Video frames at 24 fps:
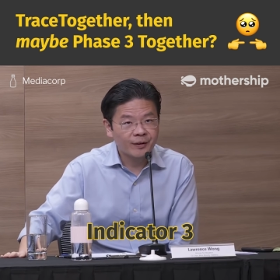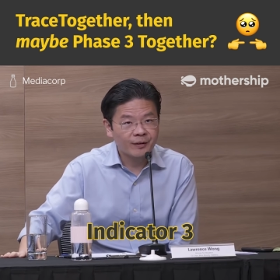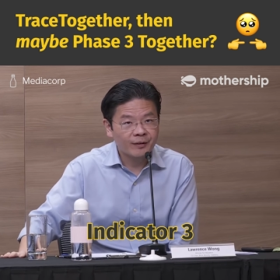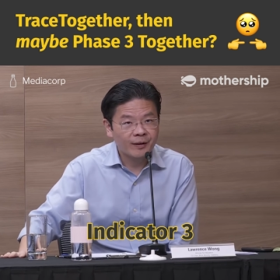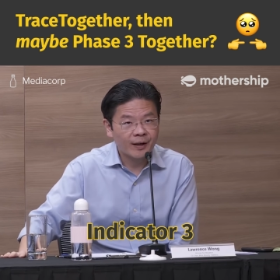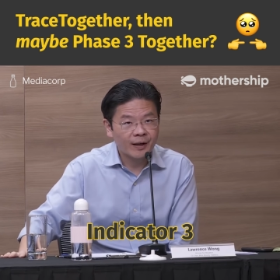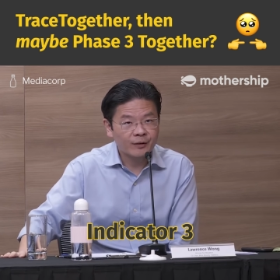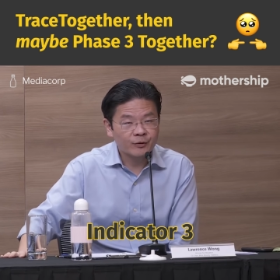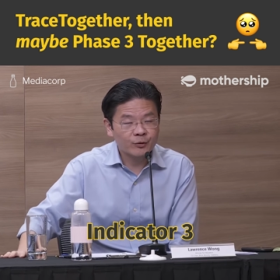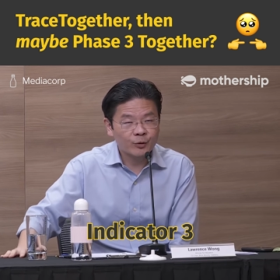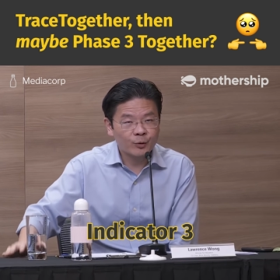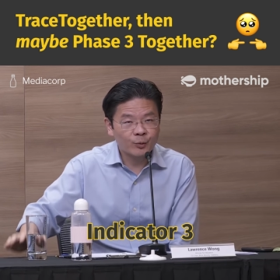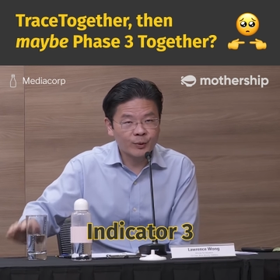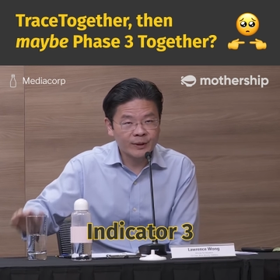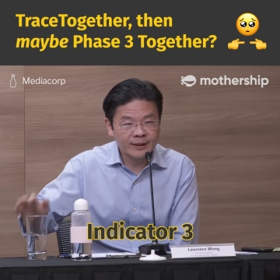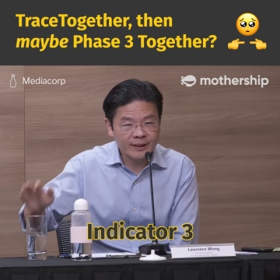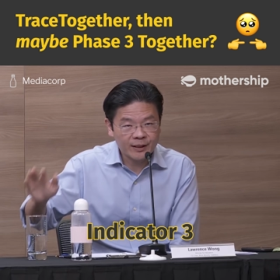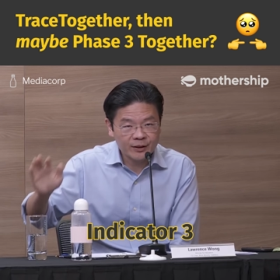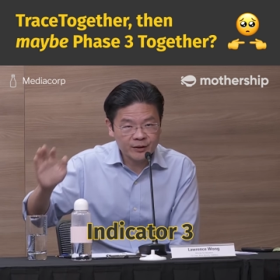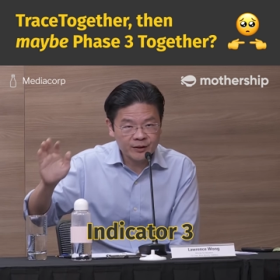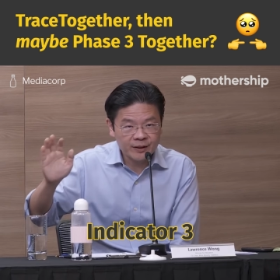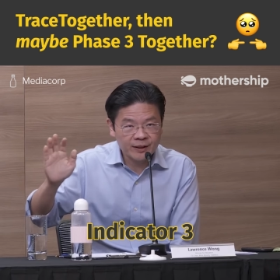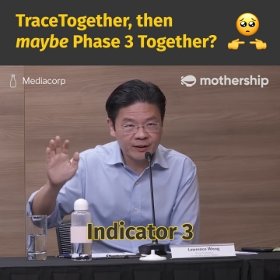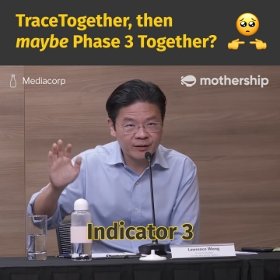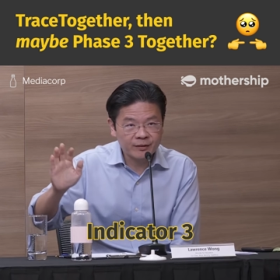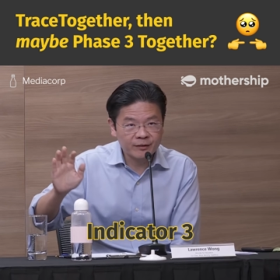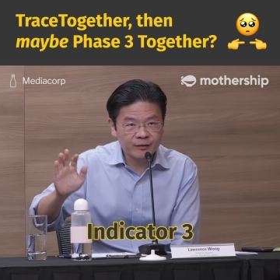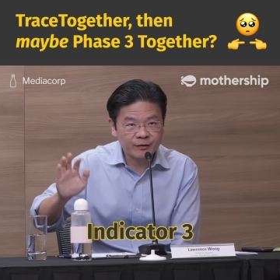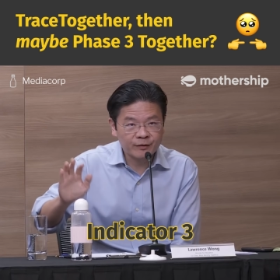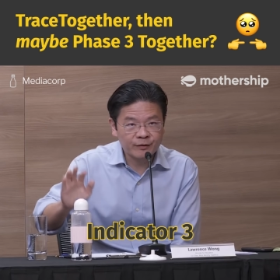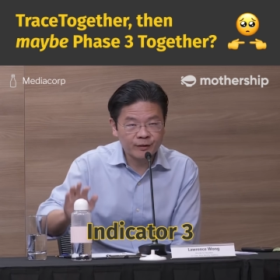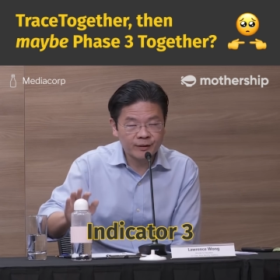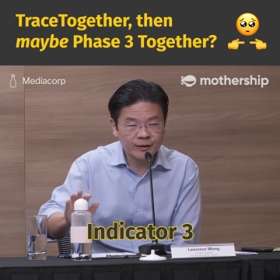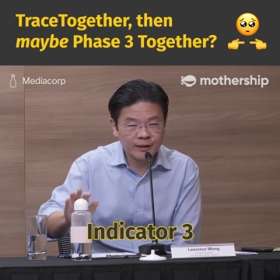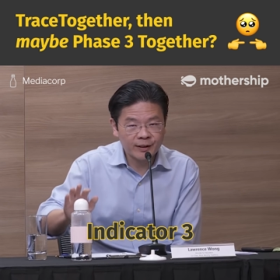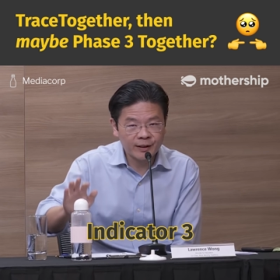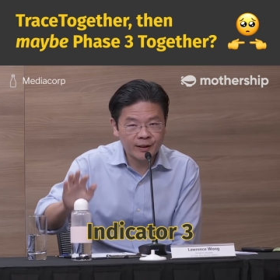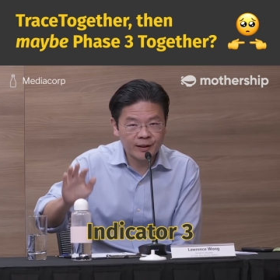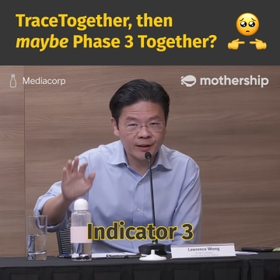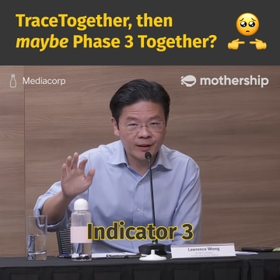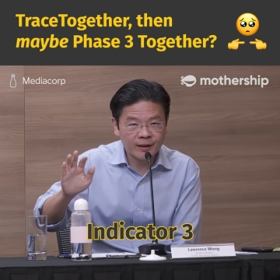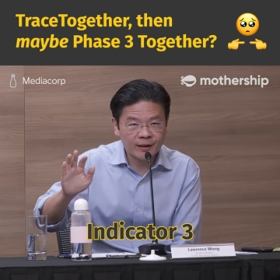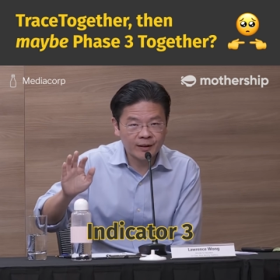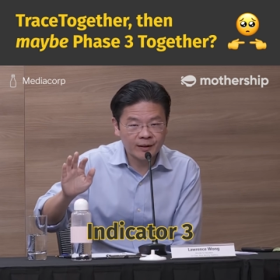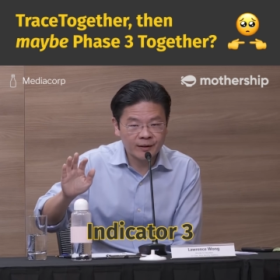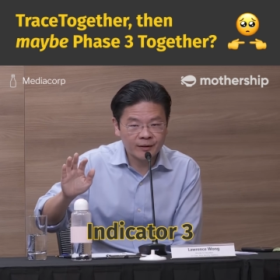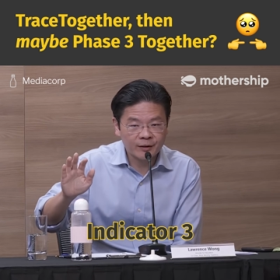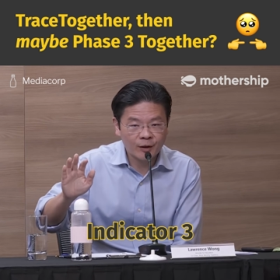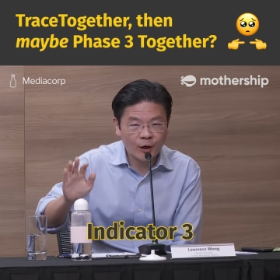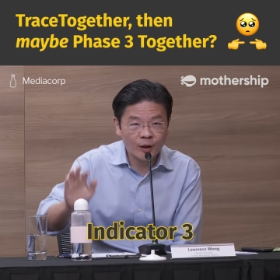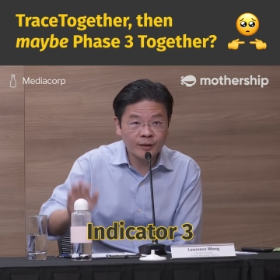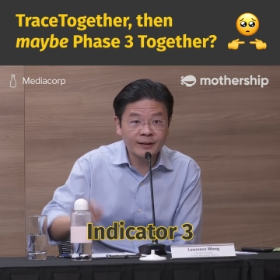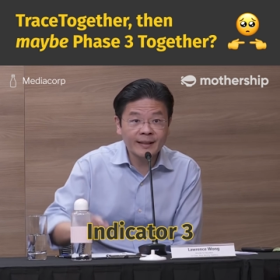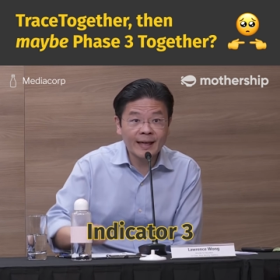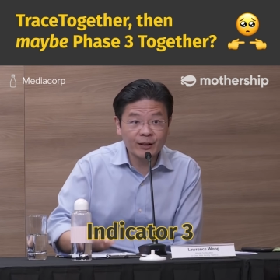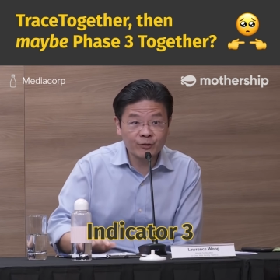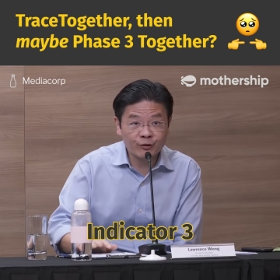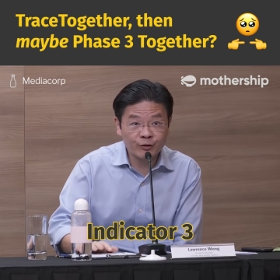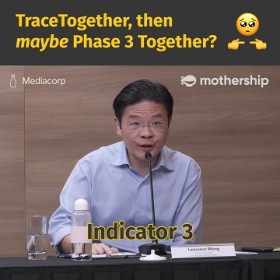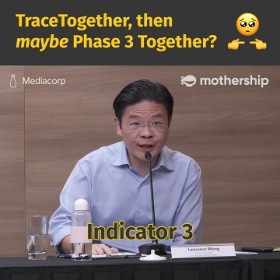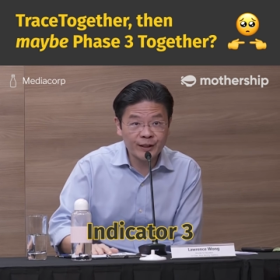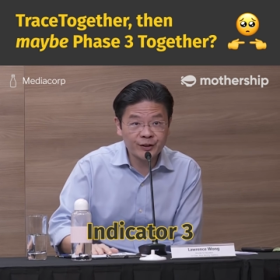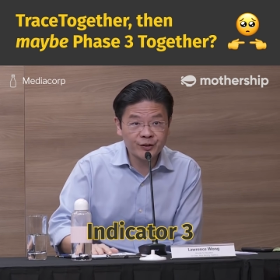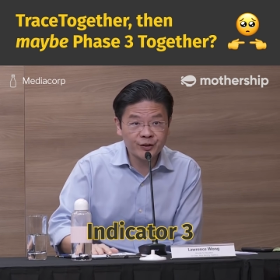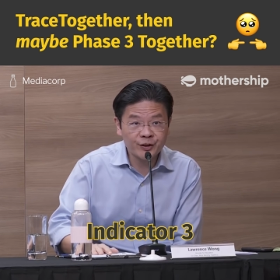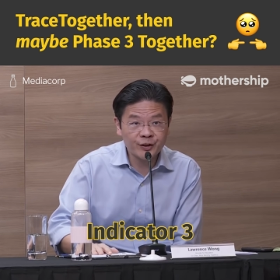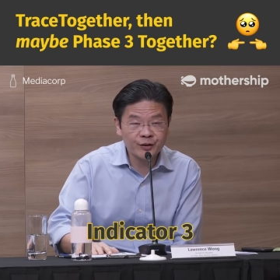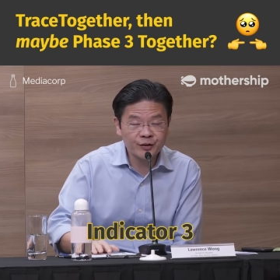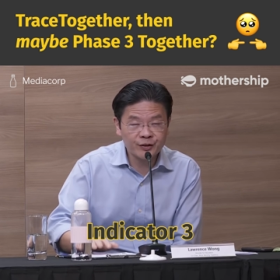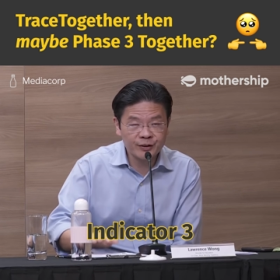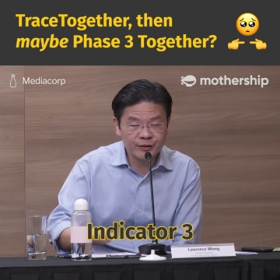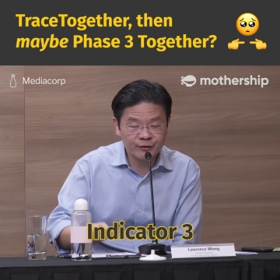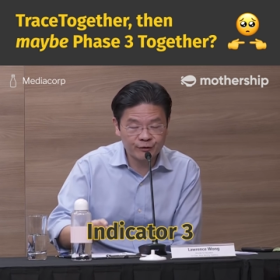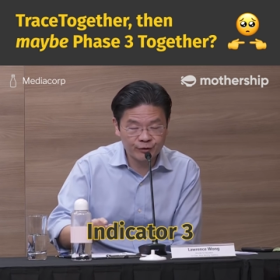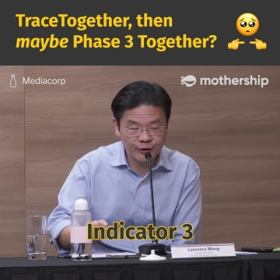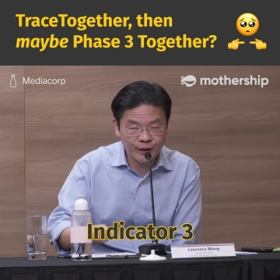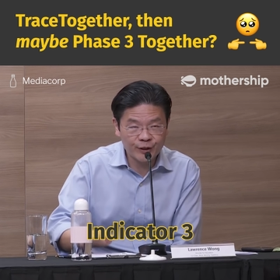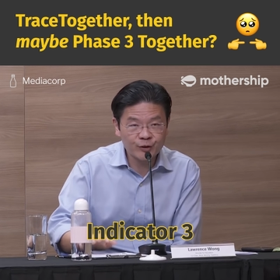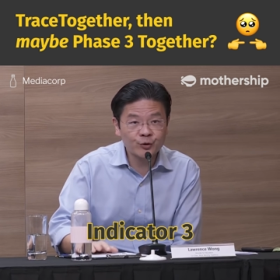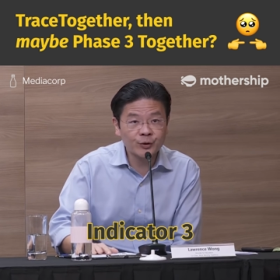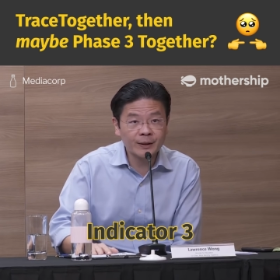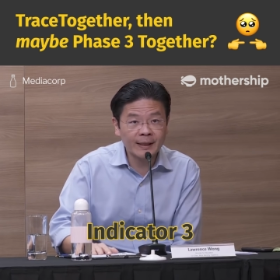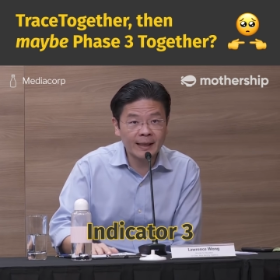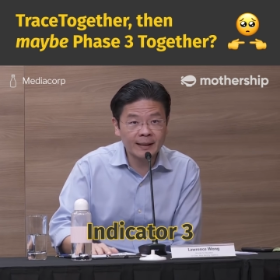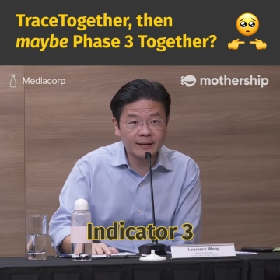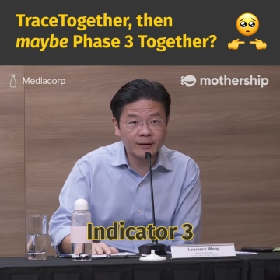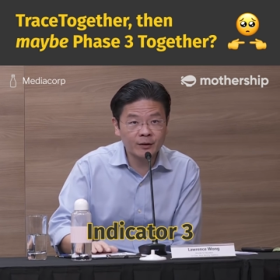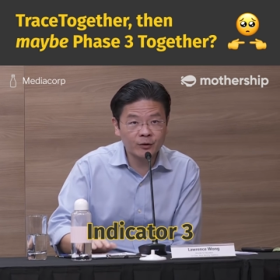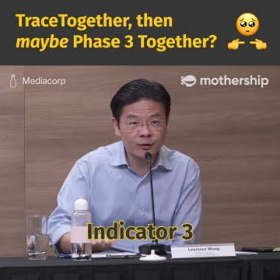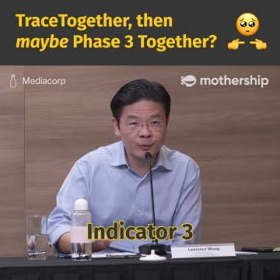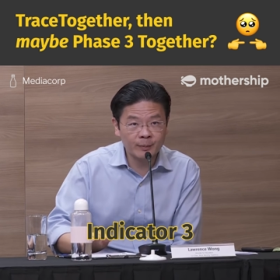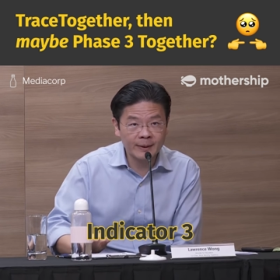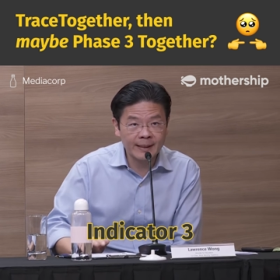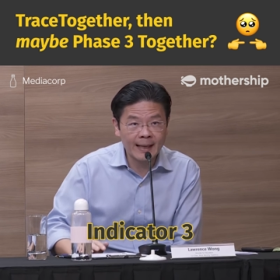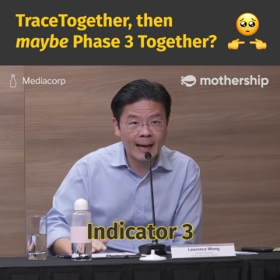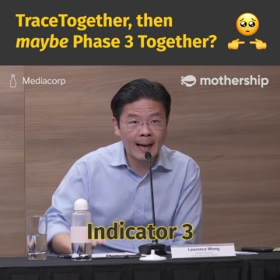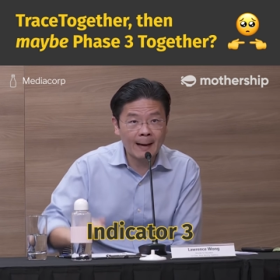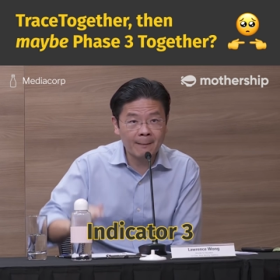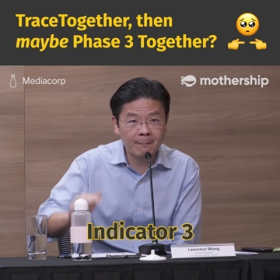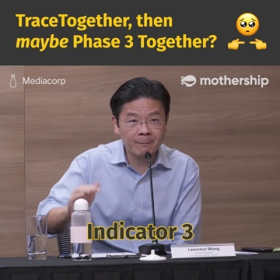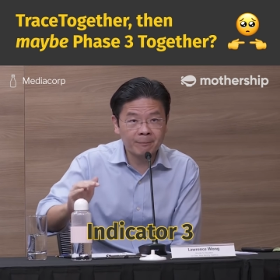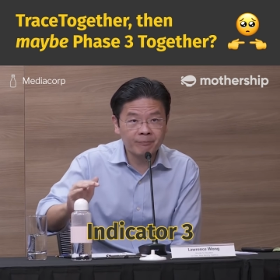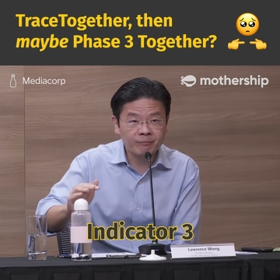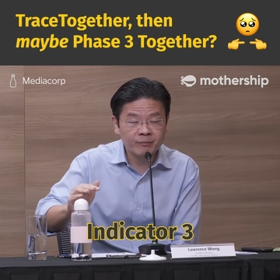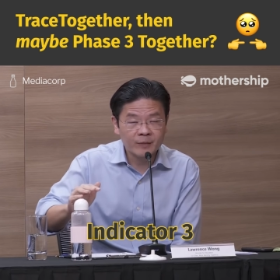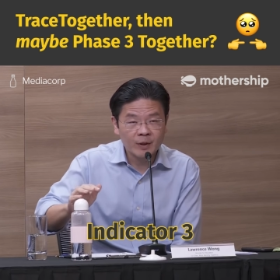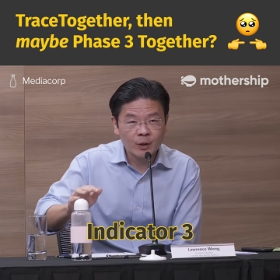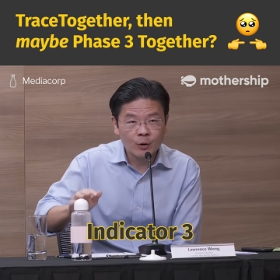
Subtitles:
Right? So we just need the contact tracings, TraceTogether to be up.